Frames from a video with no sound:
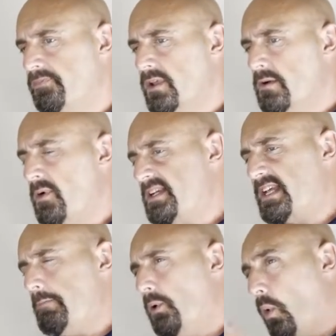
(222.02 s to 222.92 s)
For
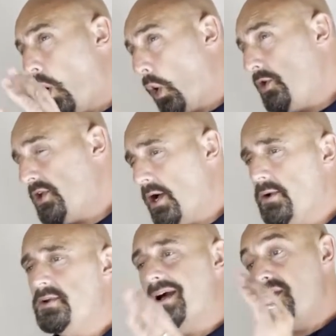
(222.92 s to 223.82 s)
example,
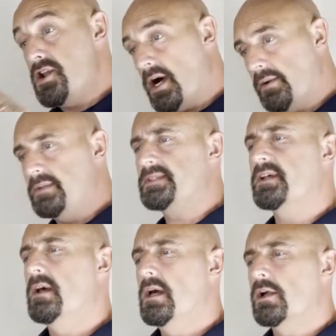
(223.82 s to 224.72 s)
unknown knowns
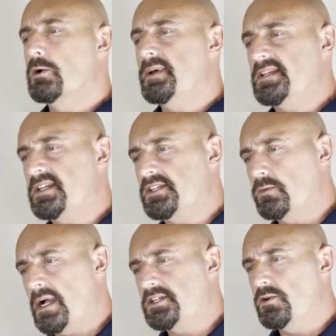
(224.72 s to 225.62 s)
could be a
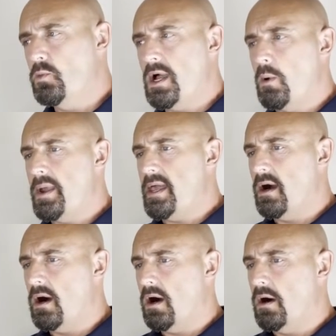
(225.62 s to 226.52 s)
situation where we
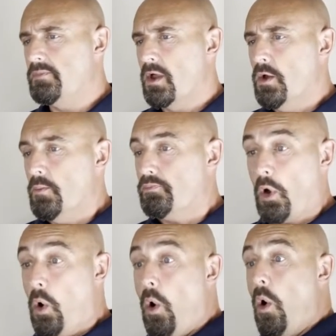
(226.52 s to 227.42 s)
are
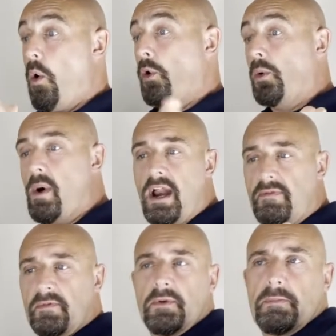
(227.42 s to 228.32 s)
unaware of a
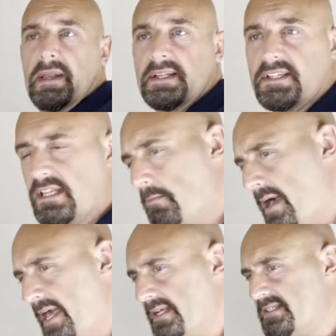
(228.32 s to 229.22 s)
vulnerability that
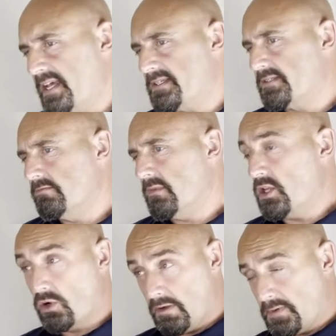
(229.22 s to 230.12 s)
may exist in
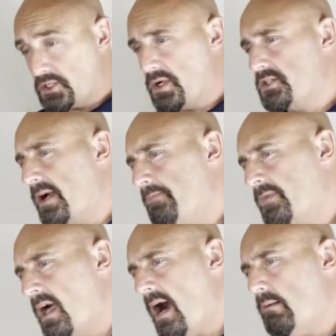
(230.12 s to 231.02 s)
your infrastructure.
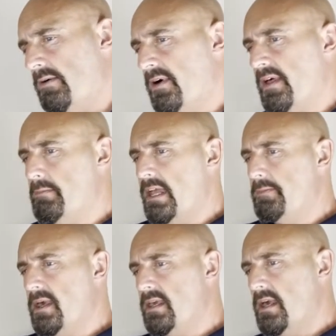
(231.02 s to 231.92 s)
However, there may
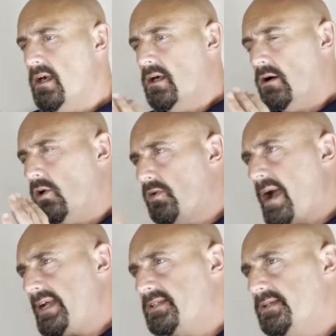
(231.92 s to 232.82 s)
be other
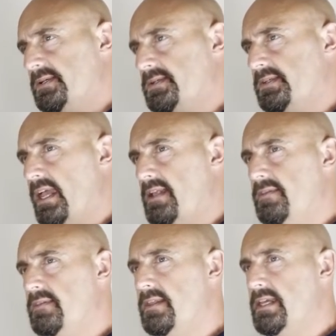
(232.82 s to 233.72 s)
actors
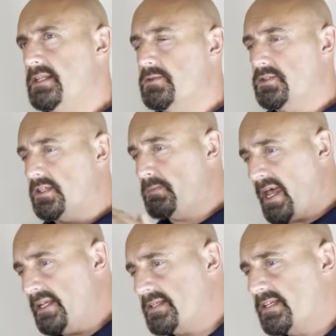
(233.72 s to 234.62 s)
in the industry
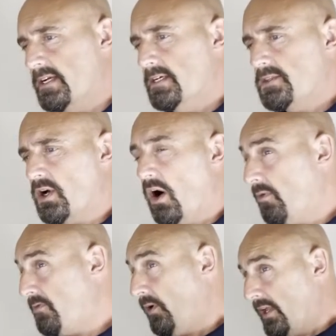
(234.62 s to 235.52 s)
space that are
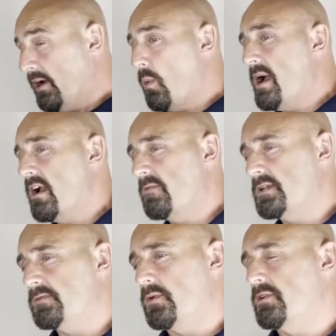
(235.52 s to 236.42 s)
fully aware of this
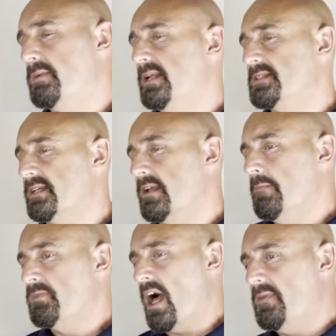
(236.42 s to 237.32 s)
vulnerability.
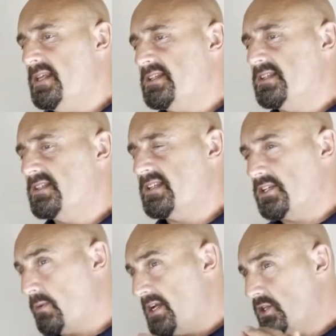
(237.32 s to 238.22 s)
And this is a
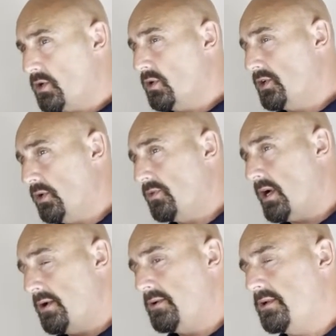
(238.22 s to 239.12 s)
situation called an
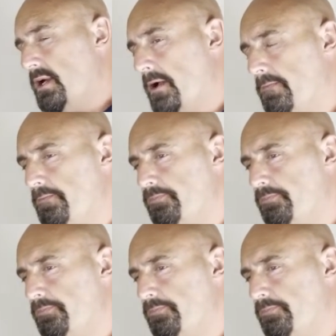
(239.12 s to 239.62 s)
unknown known.